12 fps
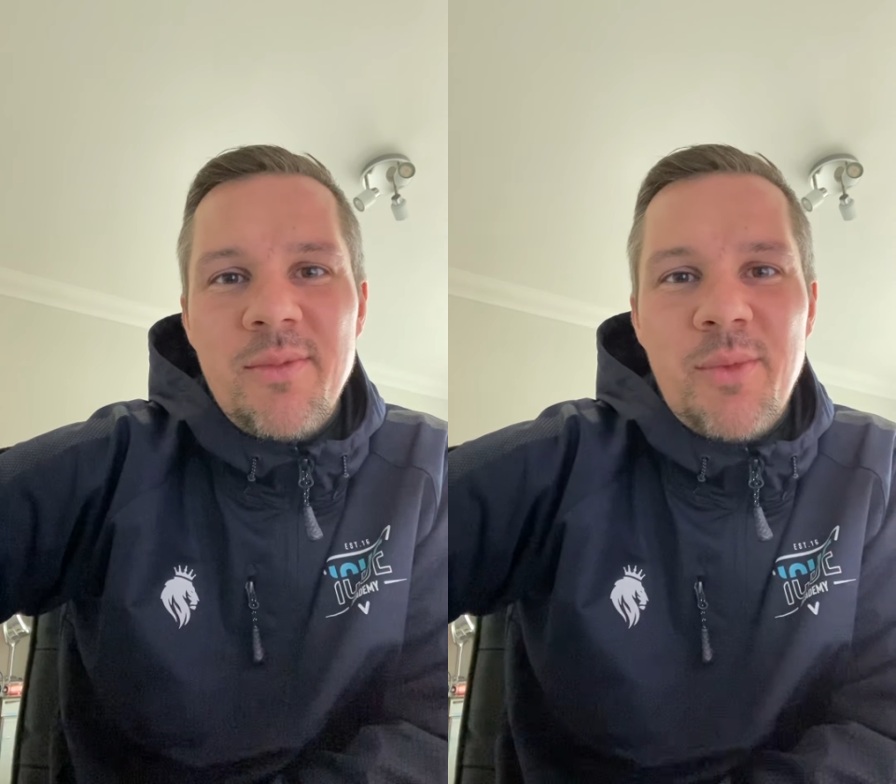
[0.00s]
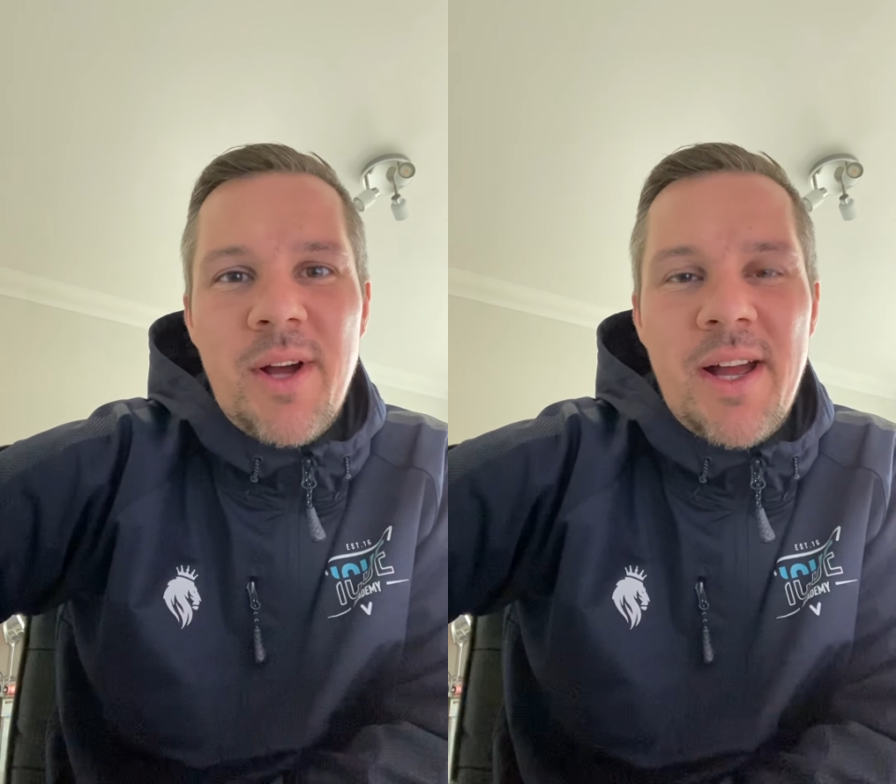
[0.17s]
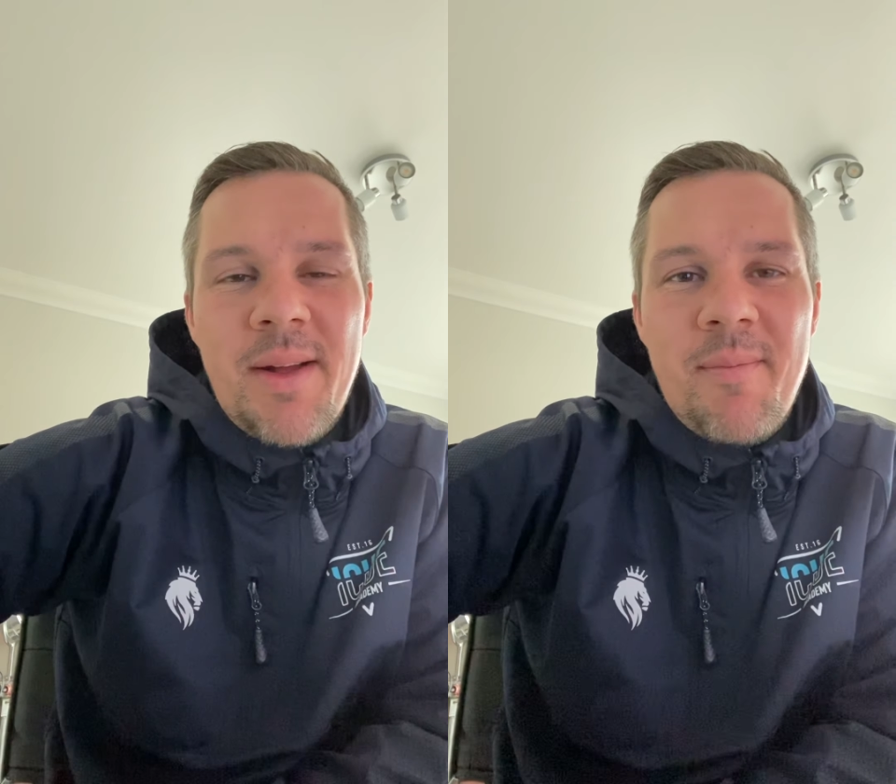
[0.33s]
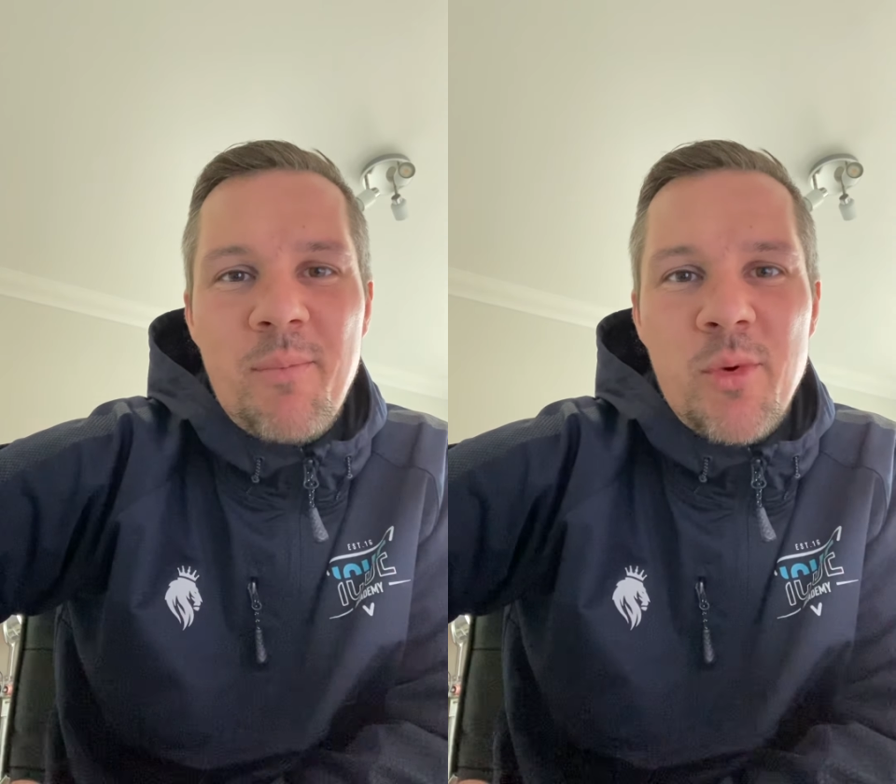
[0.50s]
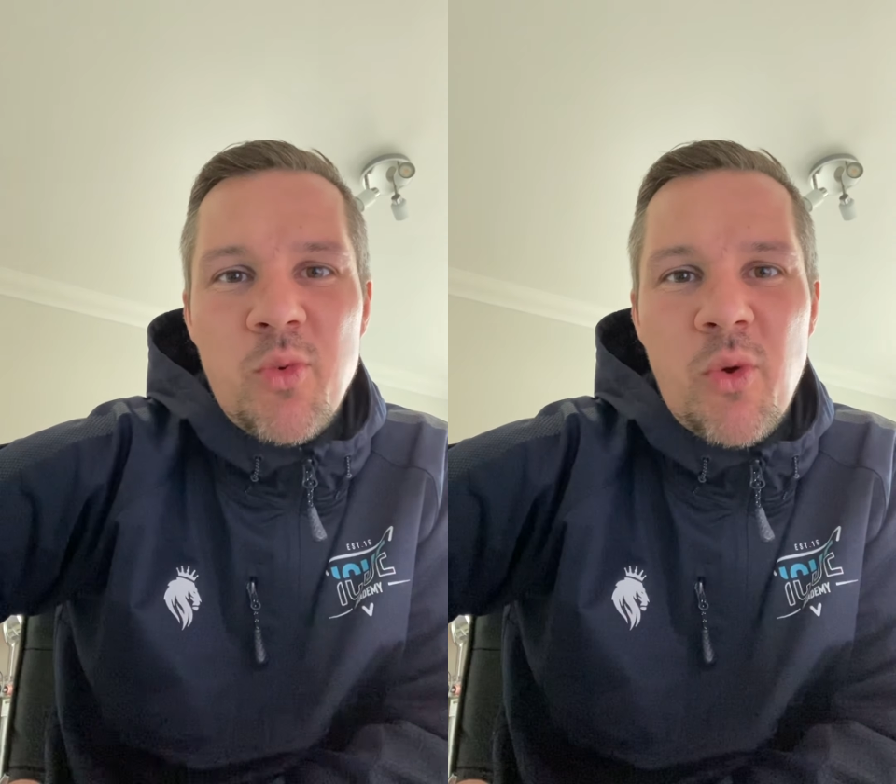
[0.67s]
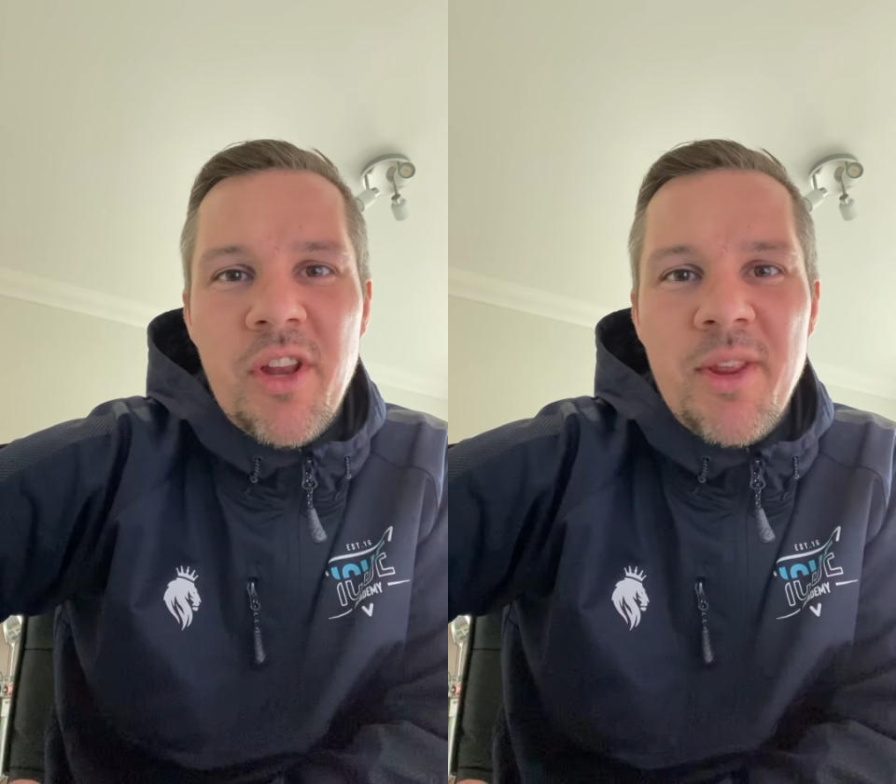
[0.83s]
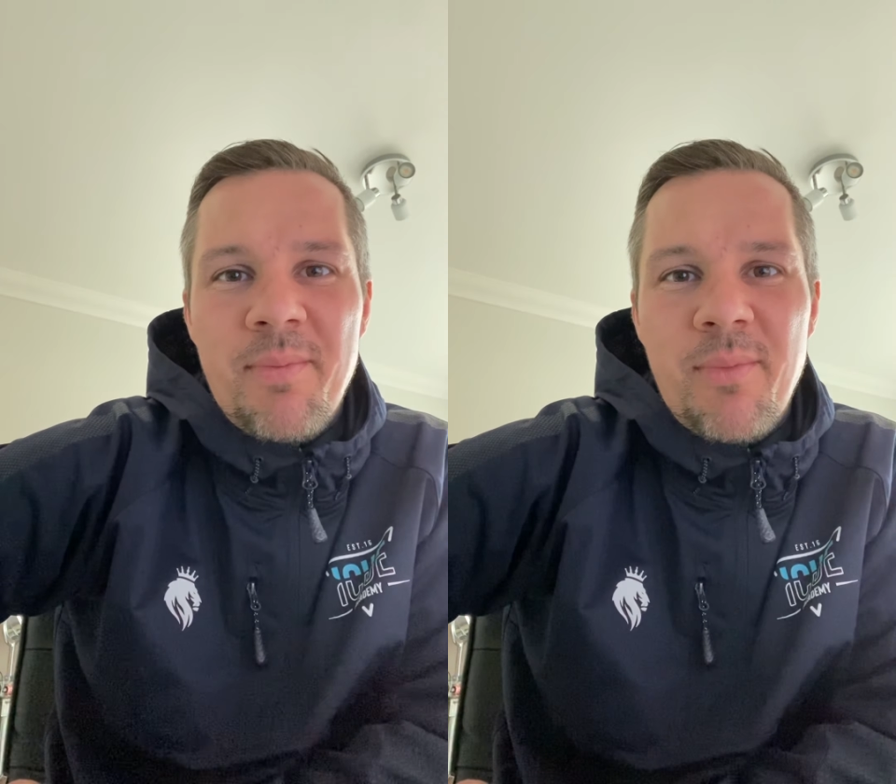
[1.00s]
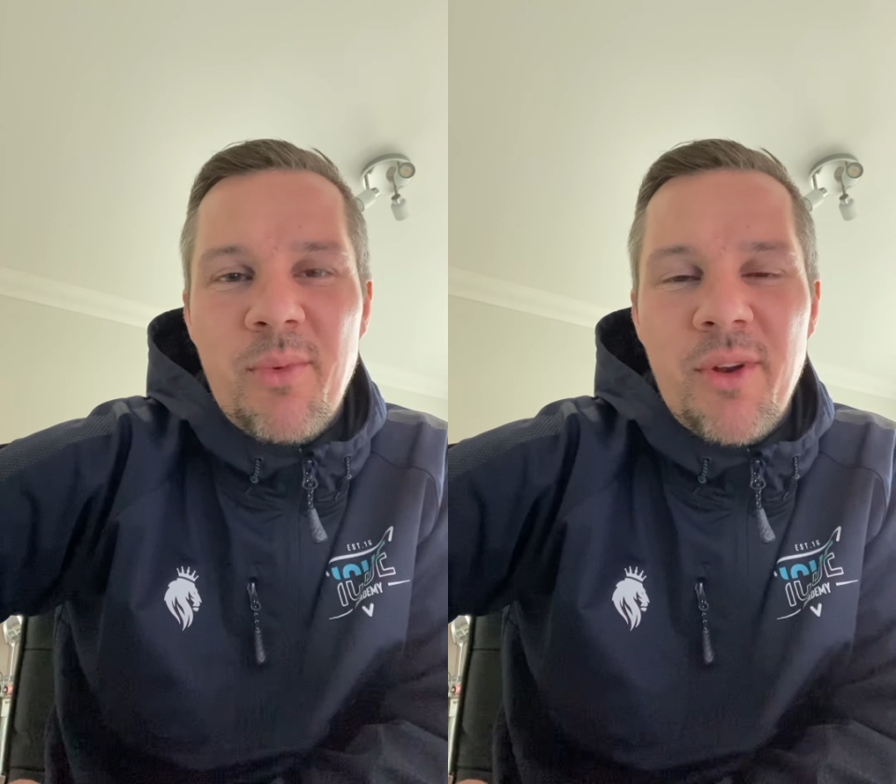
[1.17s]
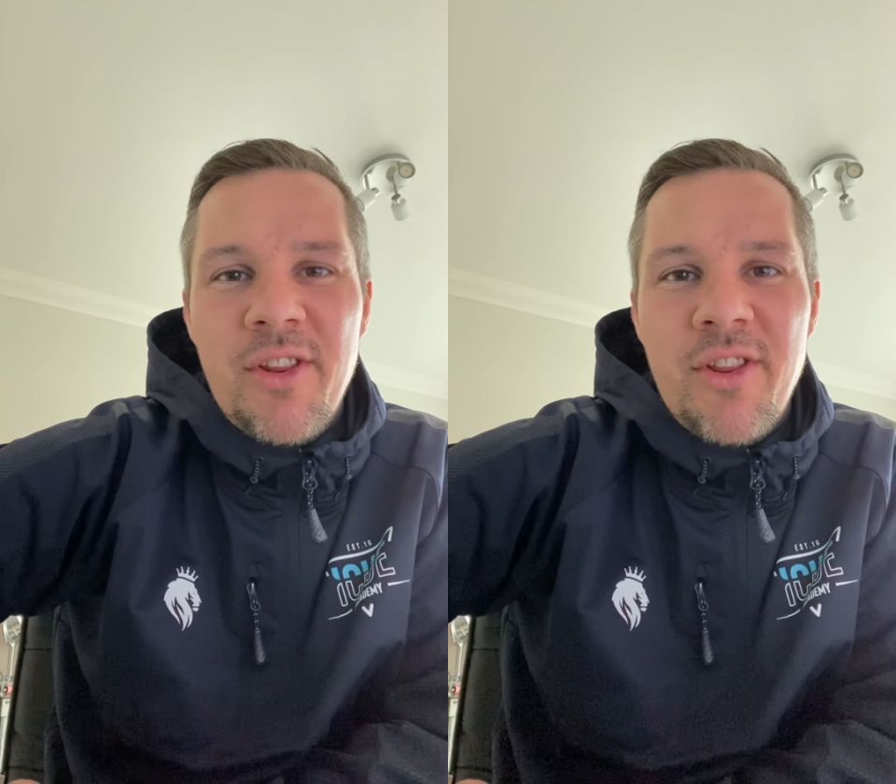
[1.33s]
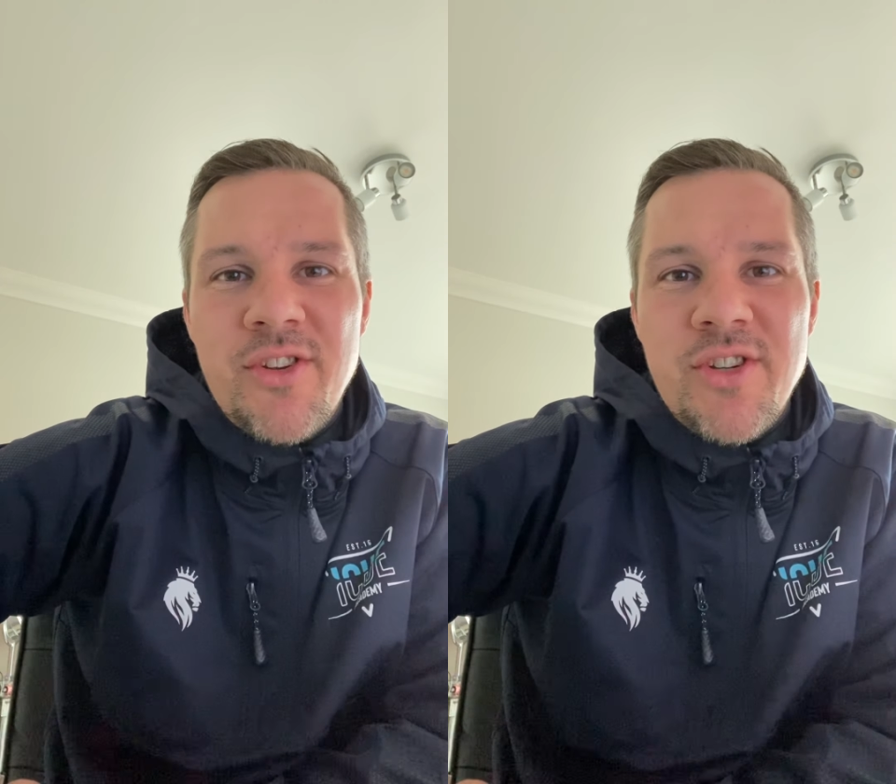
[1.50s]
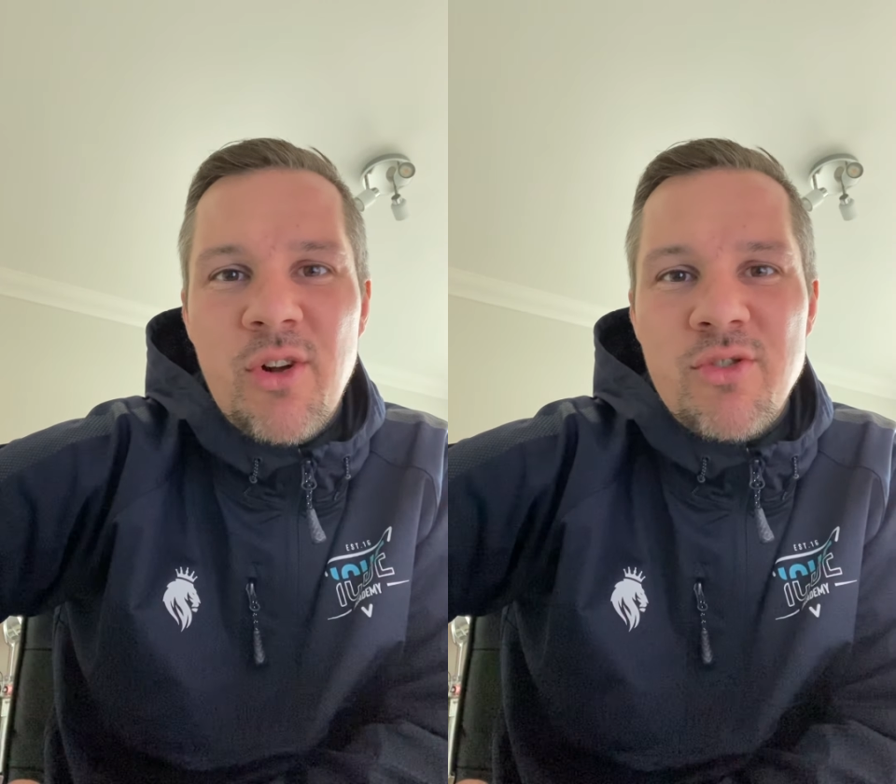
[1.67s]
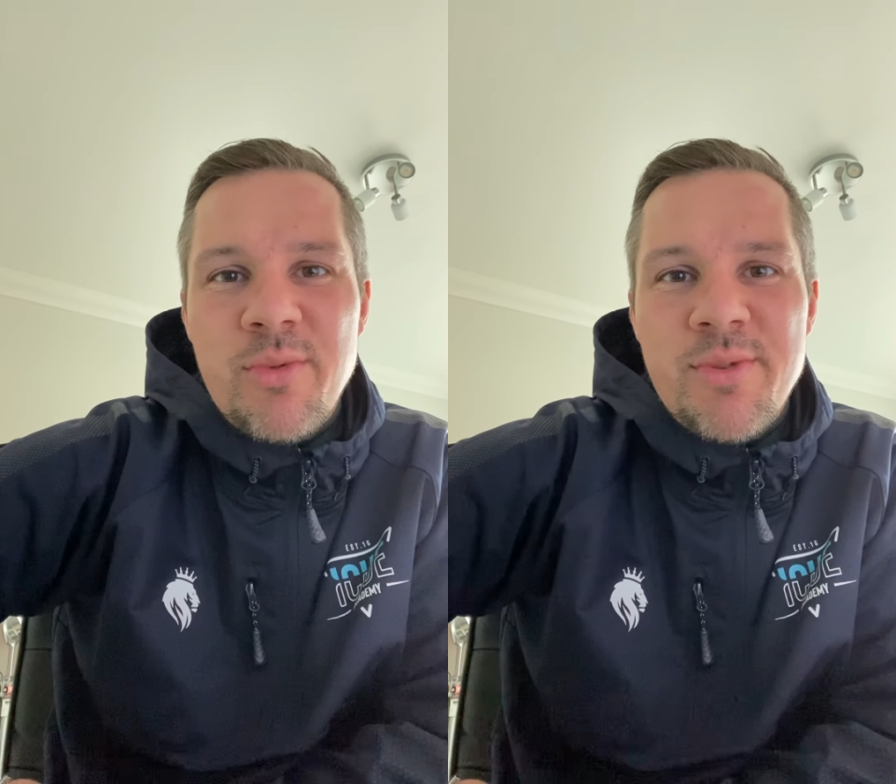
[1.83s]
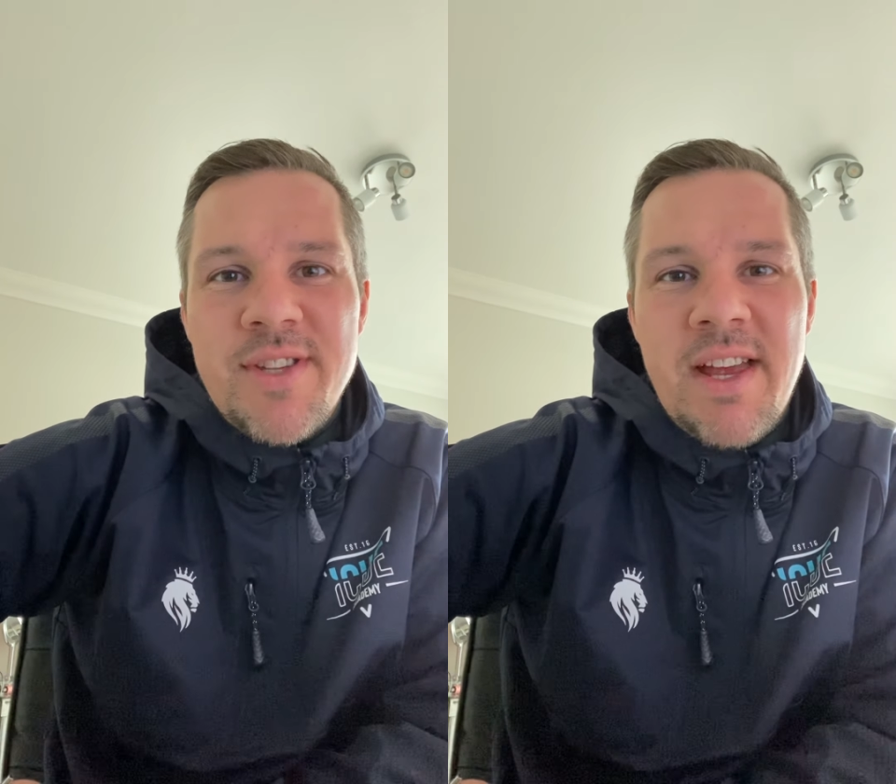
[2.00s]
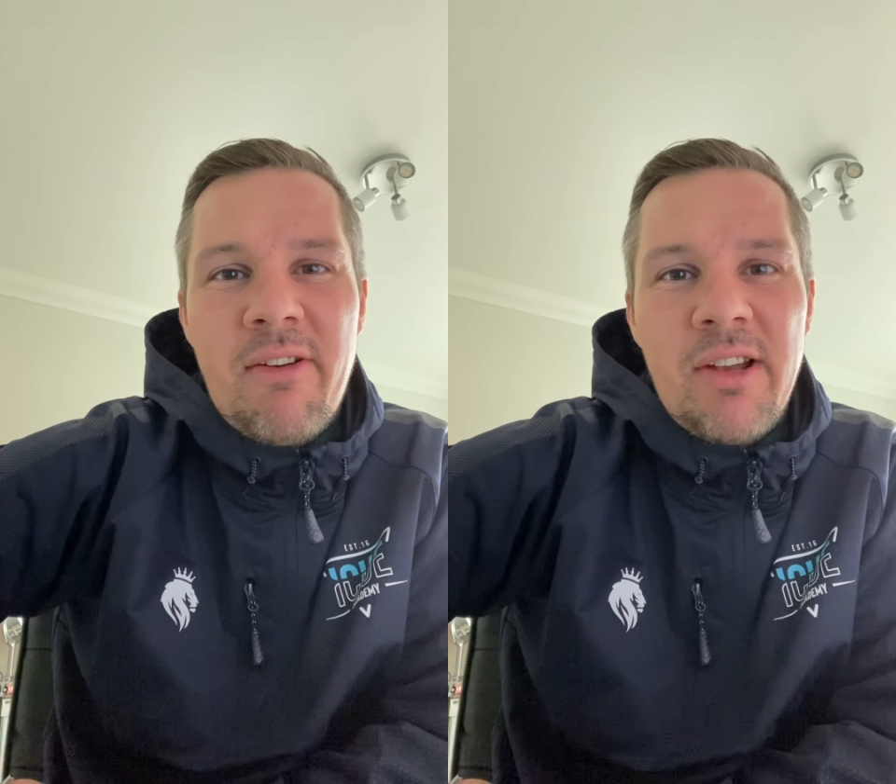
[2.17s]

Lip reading: was one of the children that was there.